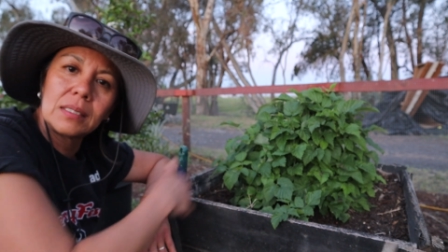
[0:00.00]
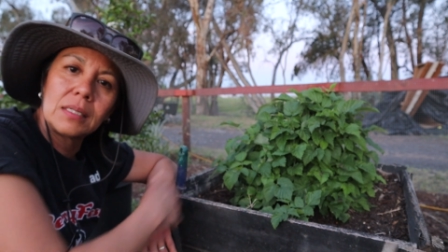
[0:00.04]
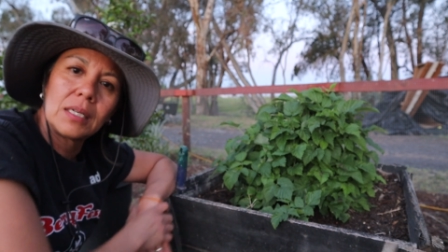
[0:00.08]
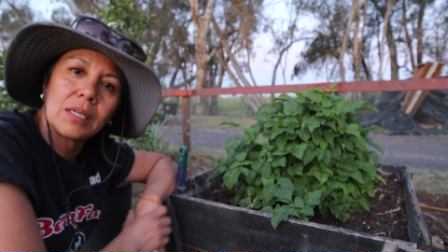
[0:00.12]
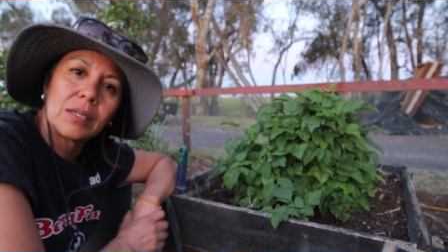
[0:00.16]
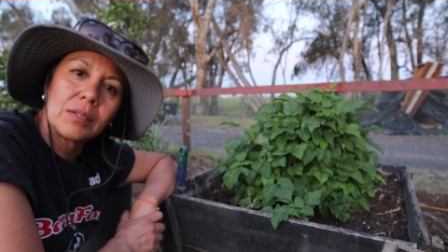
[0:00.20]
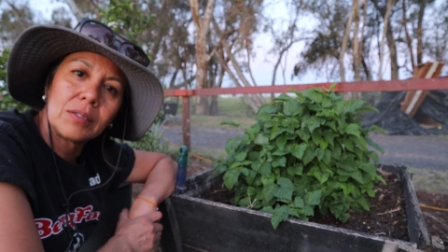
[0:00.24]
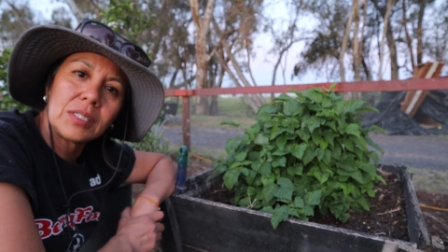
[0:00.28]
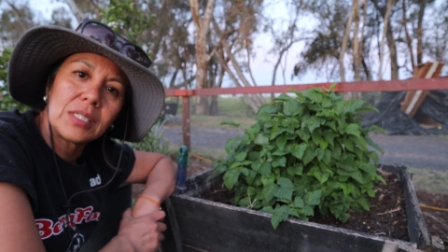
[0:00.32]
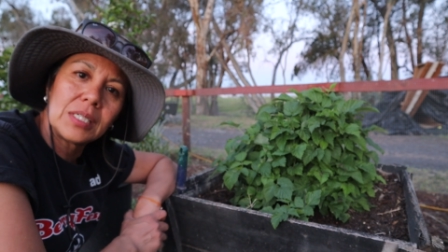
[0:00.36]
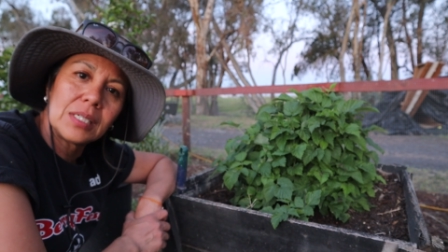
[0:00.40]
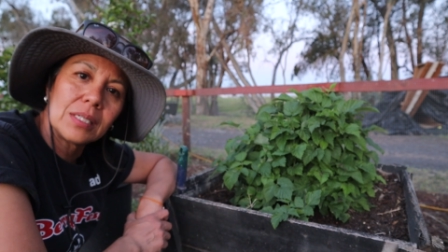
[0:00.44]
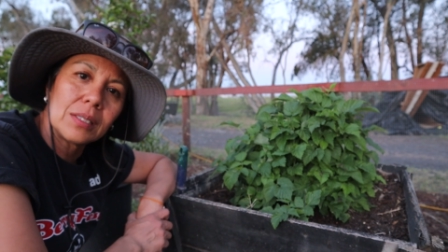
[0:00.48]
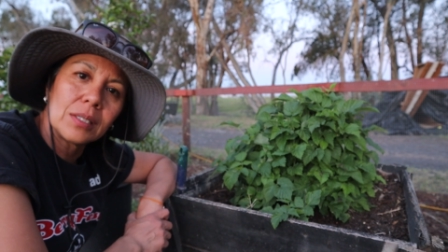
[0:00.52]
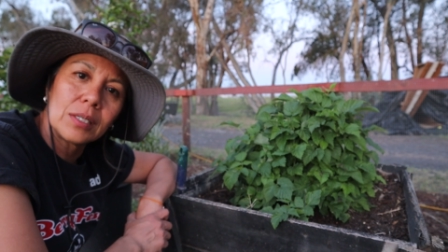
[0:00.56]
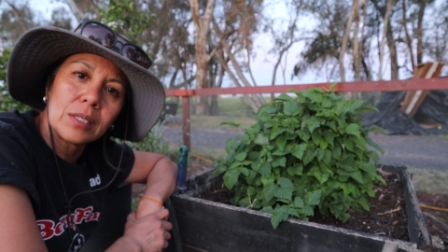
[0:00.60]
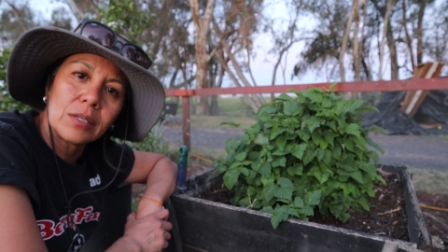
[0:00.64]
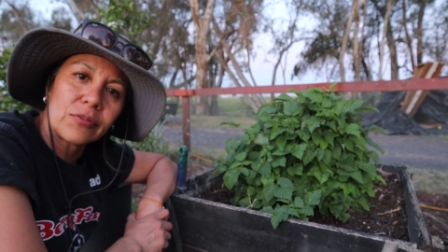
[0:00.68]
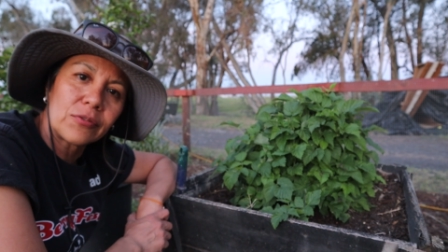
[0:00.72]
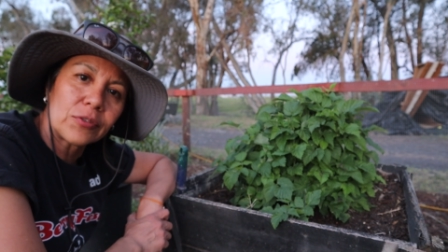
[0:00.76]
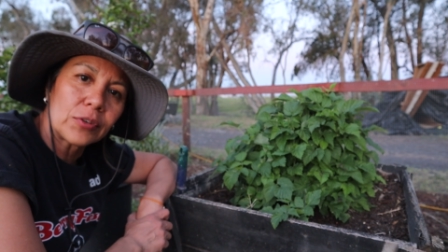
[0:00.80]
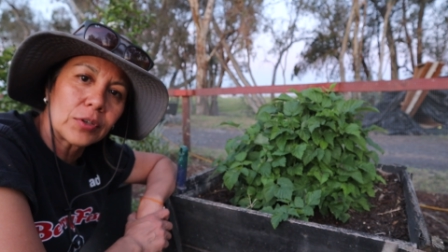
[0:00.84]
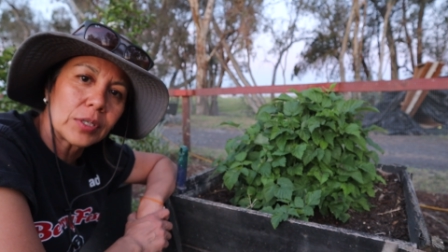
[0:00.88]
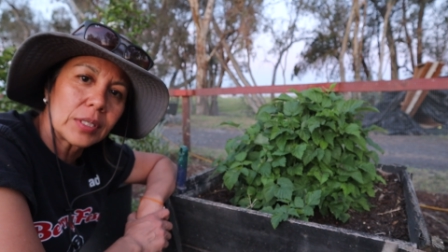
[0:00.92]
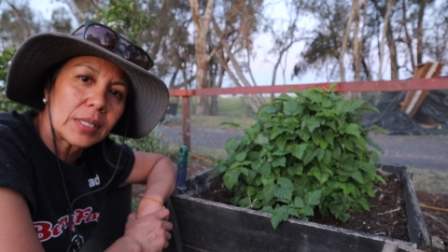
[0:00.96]
you know, did a
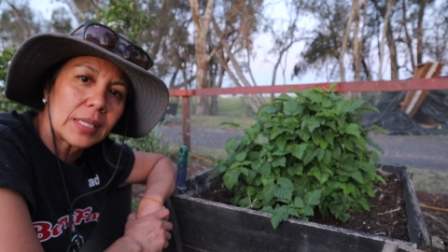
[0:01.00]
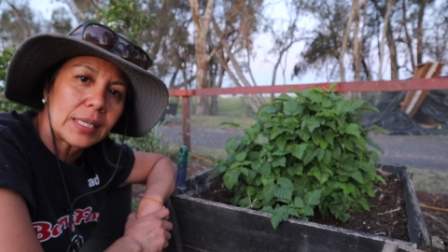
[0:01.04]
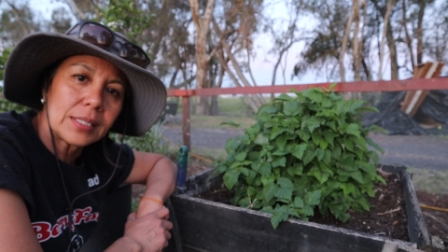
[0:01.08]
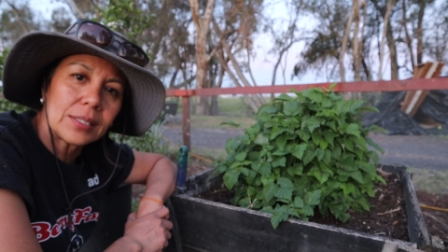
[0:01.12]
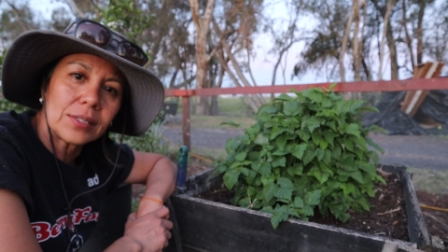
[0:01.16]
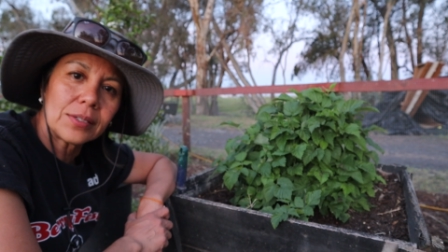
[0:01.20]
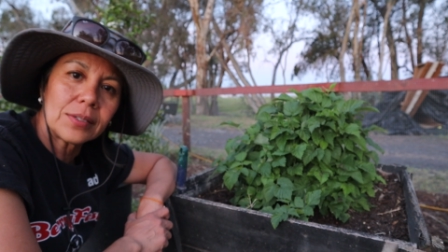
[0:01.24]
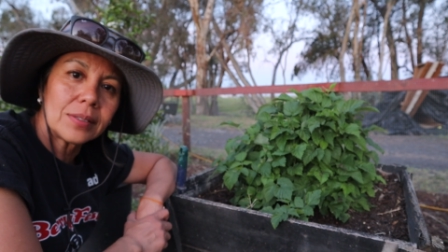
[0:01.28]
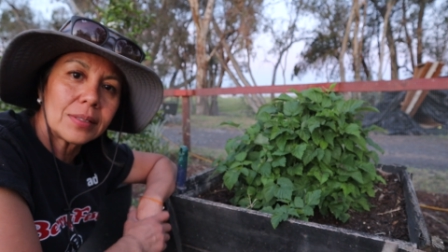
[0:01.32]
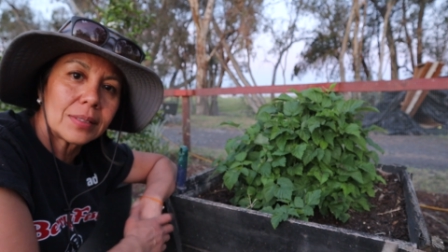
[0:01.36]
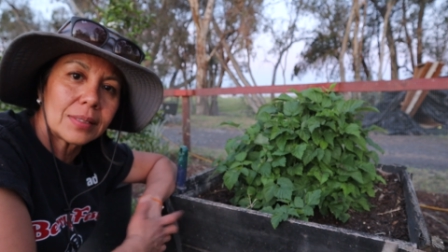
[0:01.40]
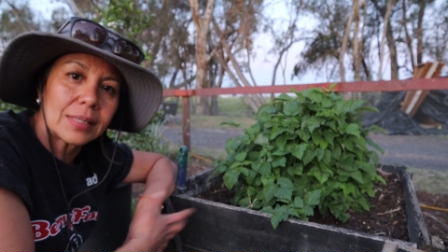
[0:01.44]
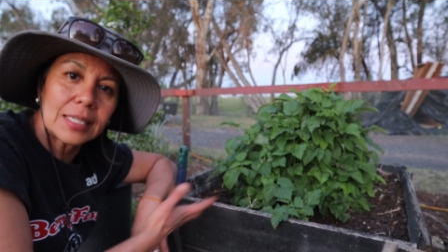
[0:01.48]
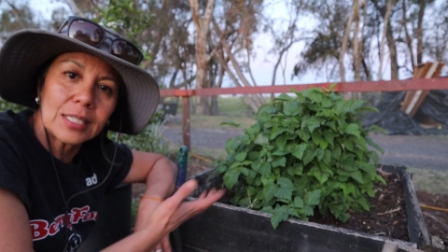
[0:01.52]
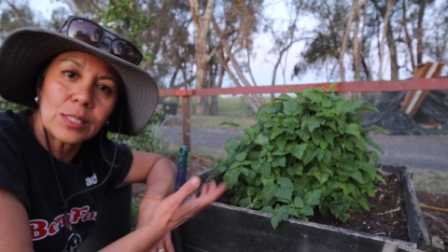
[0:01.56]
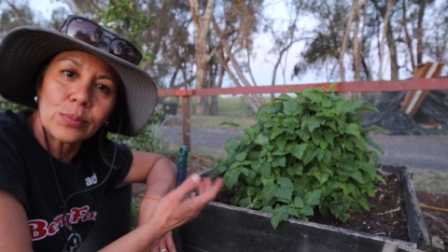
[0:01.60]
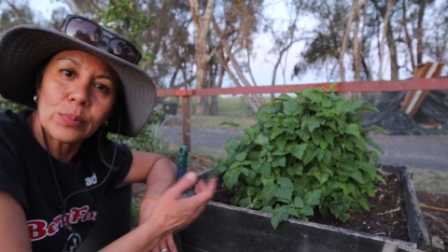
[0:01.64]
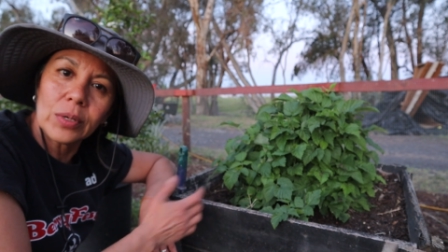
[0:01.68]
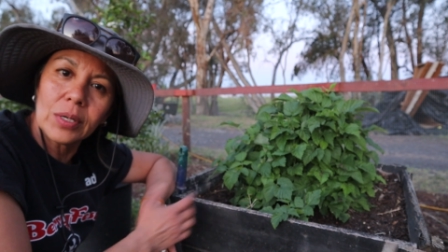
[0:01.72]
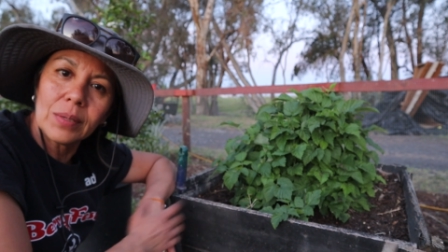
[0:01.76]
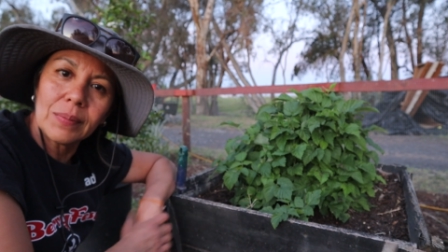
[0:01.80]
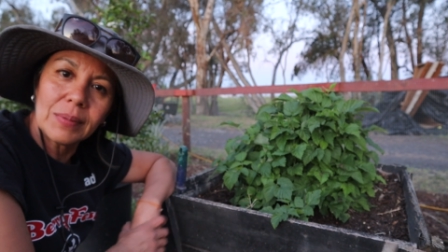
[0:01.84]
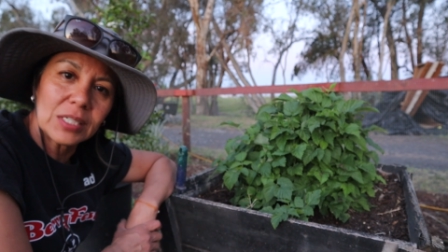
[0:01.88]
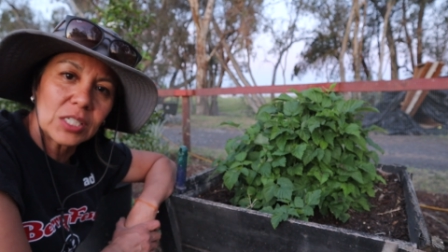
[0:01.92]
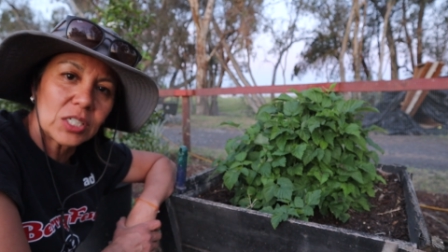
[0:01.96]
little fertilizer, and that's
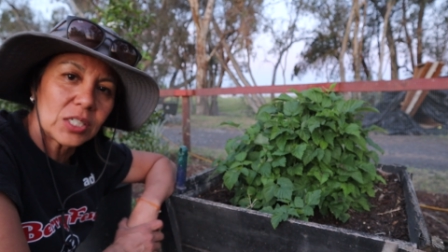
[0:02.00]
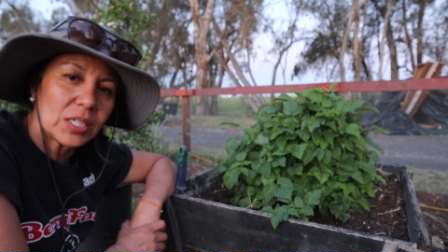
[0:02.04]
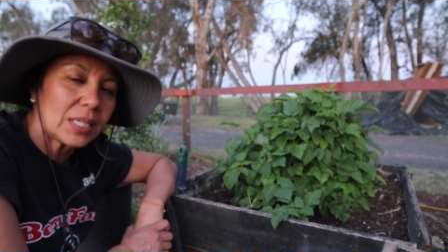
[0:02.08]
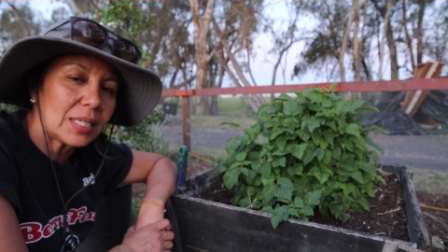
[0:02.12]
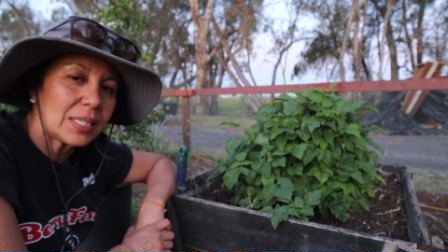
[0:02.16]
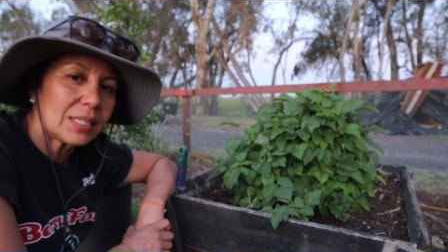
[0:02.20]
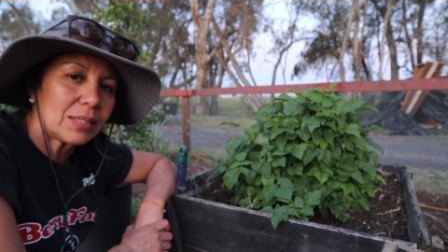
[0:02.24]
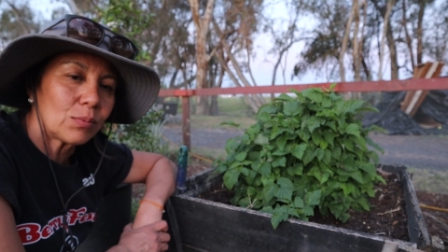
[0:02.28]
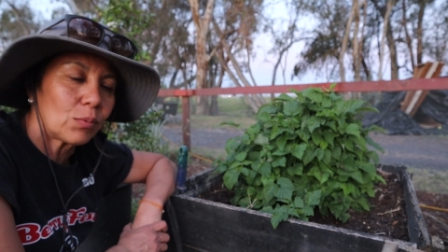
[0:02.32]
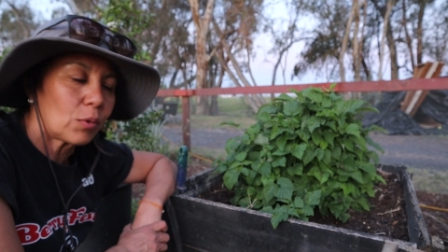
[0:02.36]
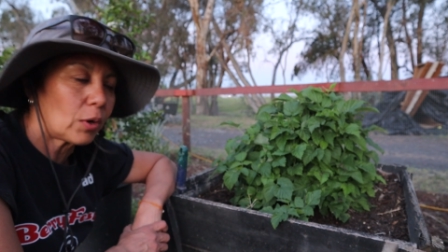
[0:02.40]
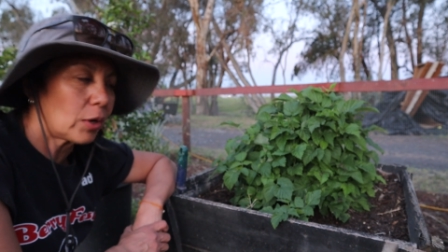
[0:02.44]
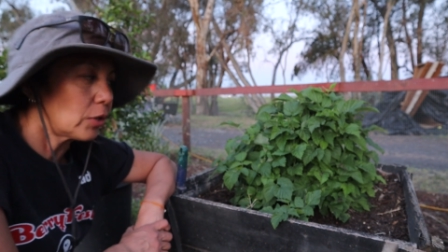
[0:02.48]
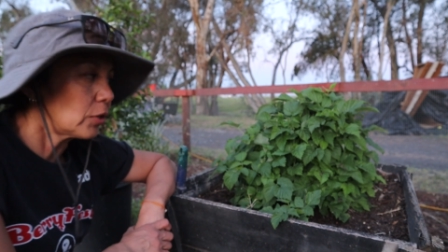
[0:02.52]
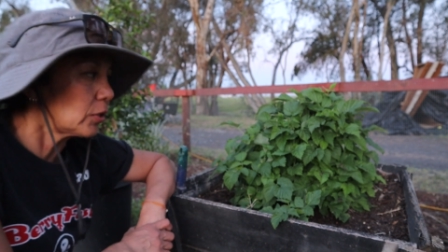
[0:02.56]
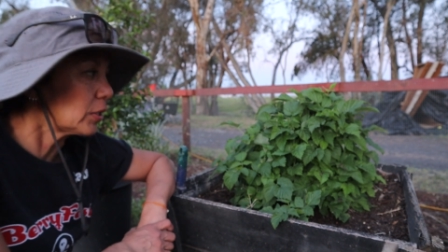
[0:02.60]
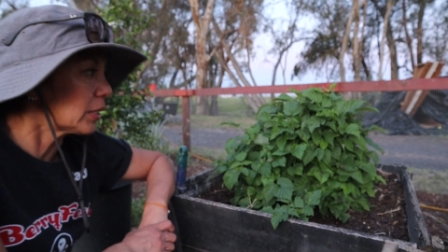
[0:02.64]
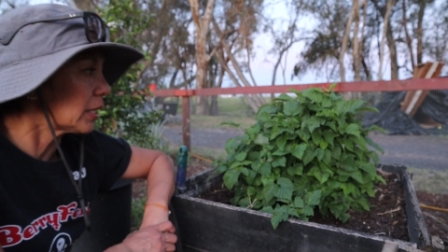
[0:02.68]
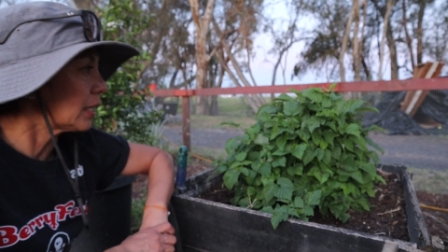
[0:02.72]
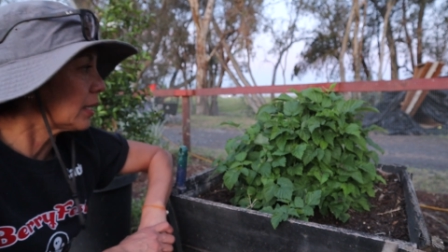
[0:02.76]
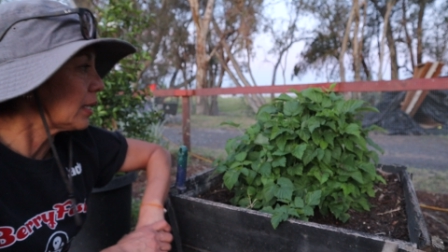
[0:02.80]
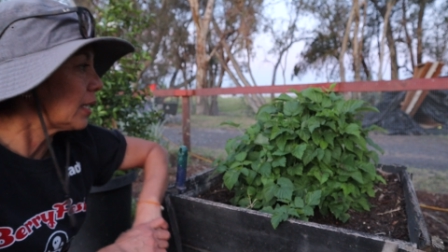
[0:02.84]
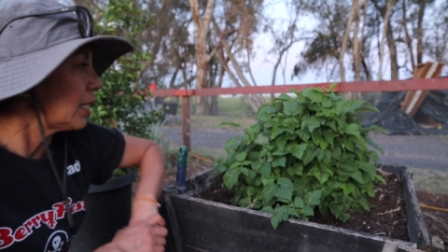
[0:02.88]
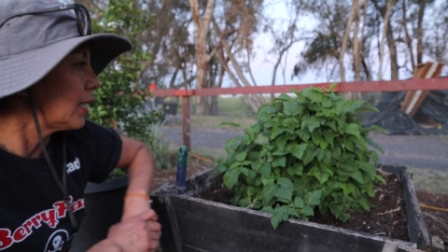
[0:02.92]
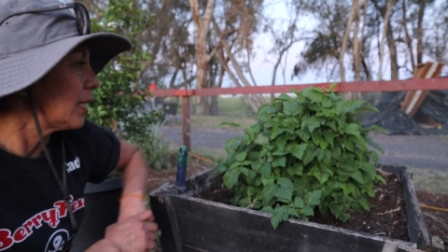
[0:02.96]
pretty much it, and watered
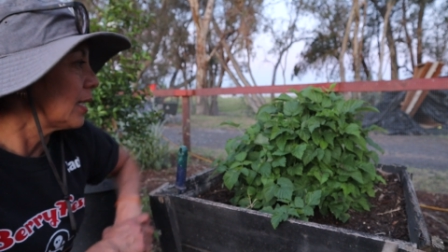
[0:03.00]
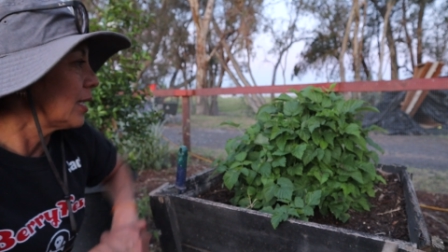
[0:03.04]
it.